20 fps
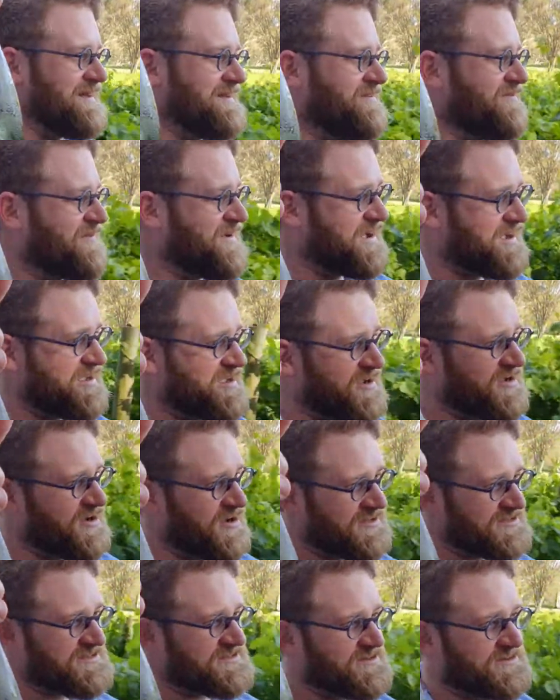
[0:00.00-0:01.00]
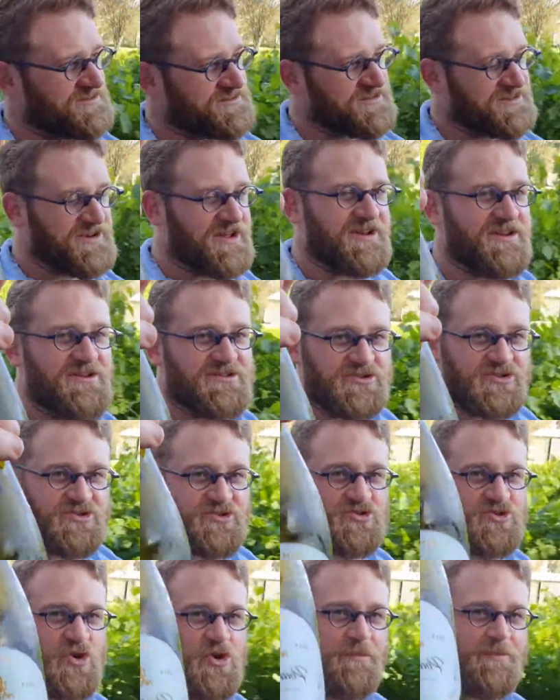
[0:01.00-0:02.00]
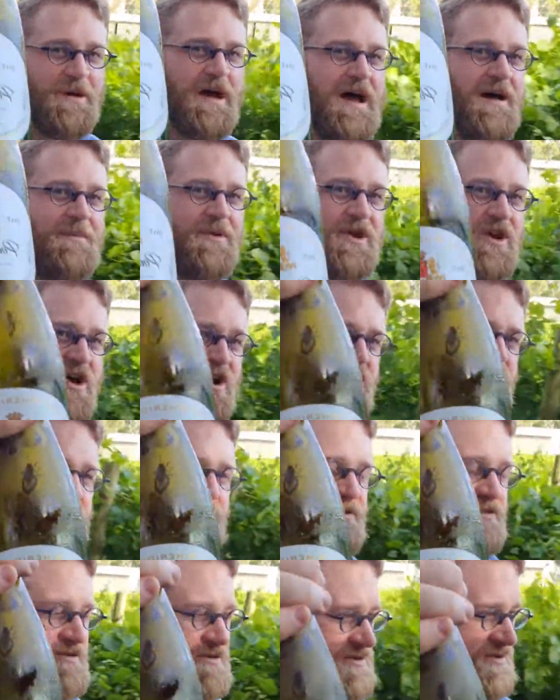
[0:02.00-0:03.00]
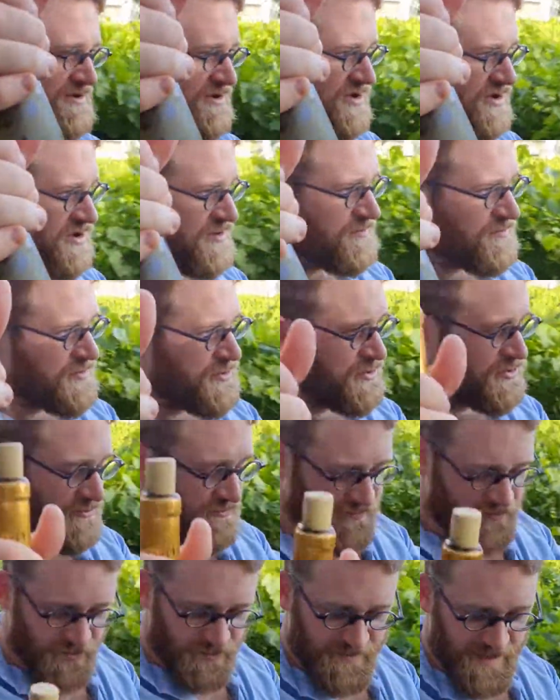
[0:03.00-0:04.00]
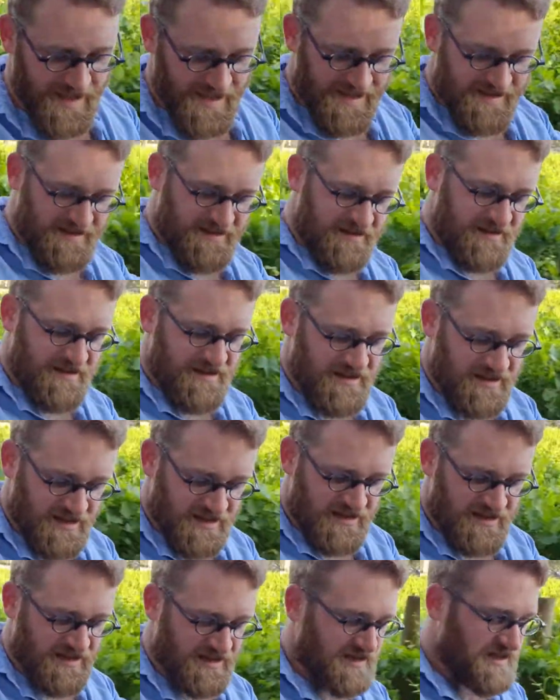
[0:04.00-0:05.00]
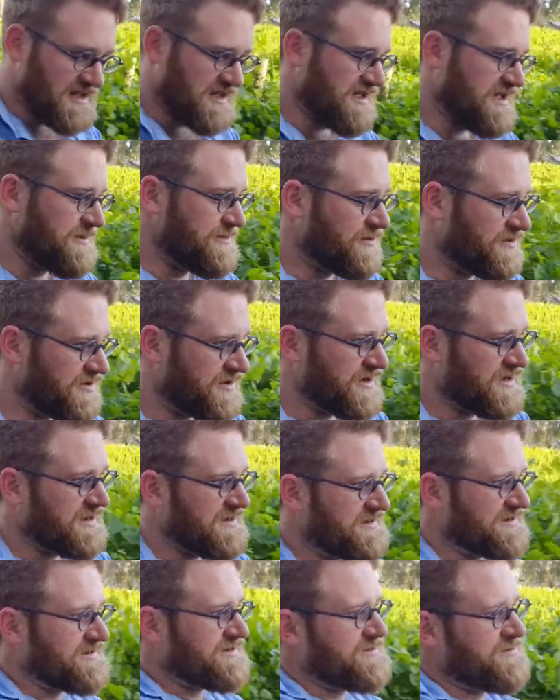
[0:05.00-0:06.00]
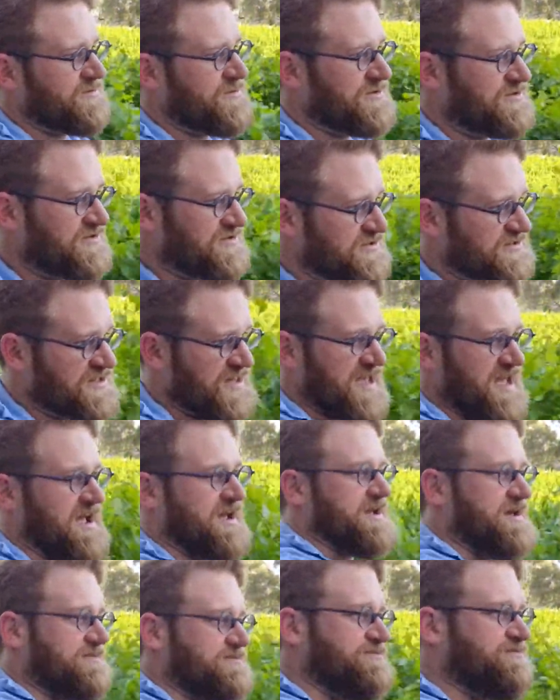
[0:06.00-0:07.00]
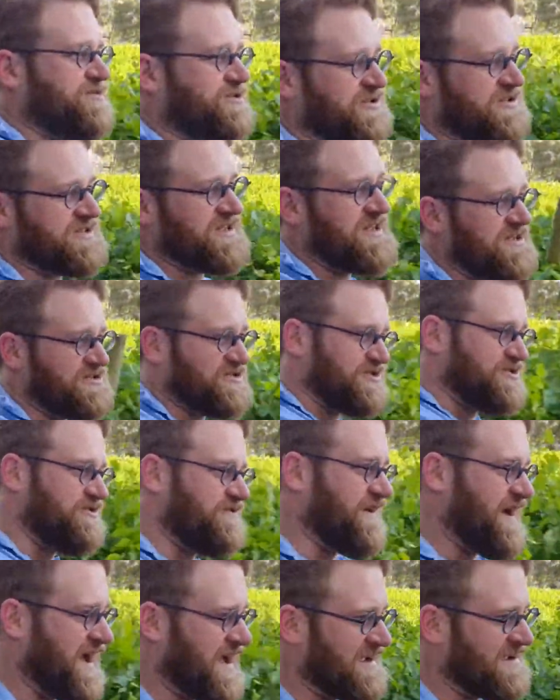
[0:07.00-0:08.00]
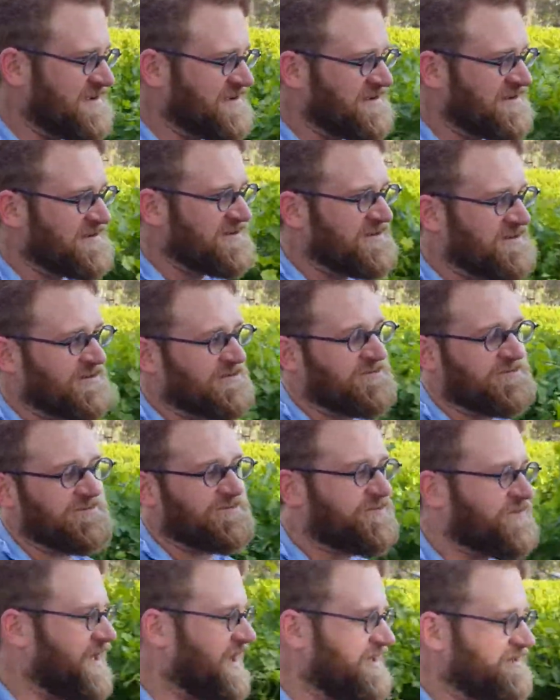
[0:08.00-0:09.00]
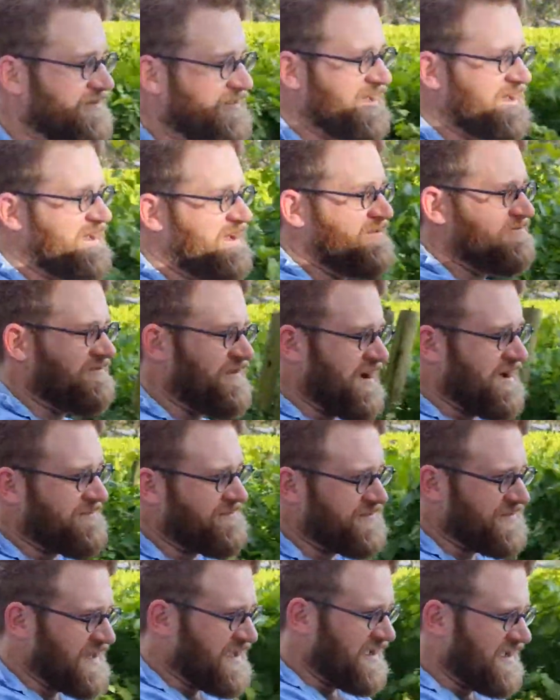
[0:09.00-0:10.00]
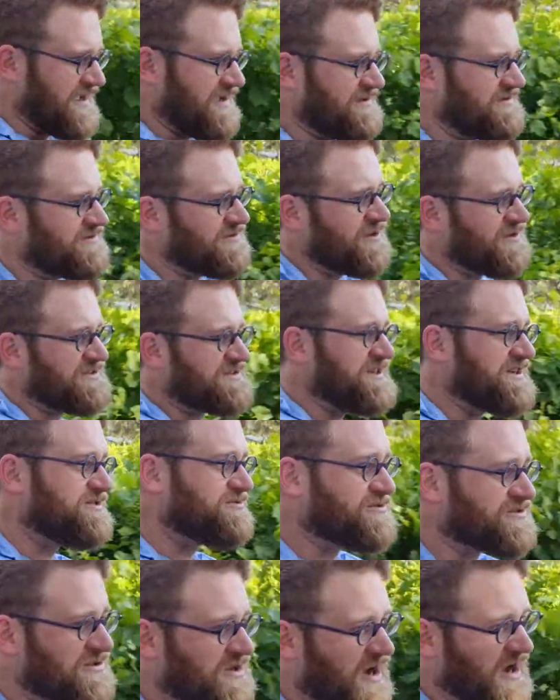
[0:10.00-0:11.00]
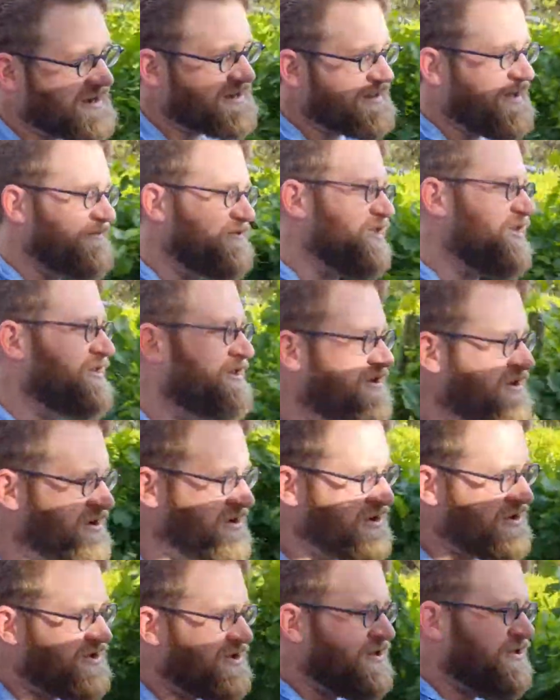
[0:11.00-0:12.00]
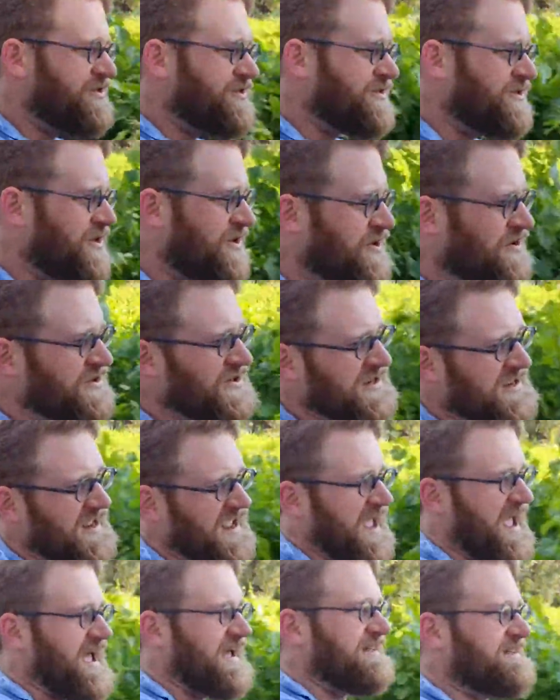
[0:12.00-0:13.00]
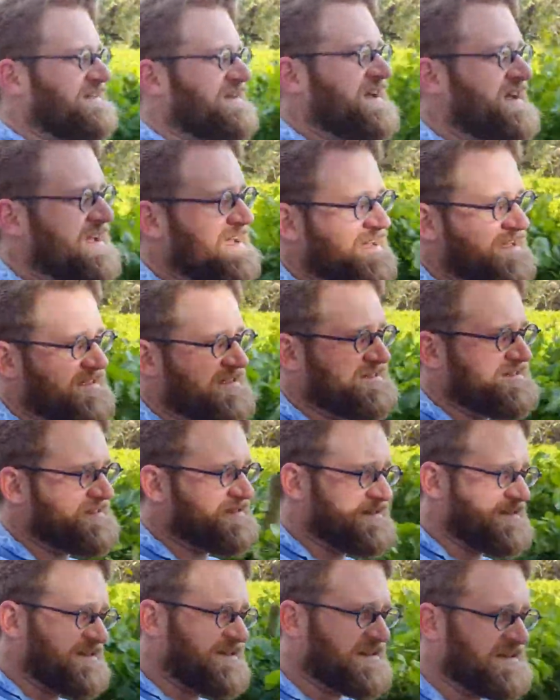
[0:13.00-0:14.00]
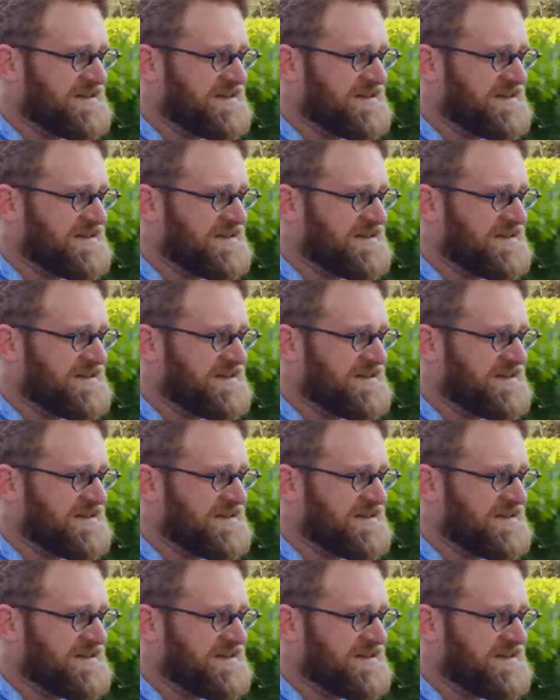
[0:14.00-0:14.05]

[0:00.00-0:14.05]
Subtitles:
de Caillottes, also known as Jean Pabiot, Fume, Kimeride, which is their prestige cuvee. They're not single site. They've got 30 hectares,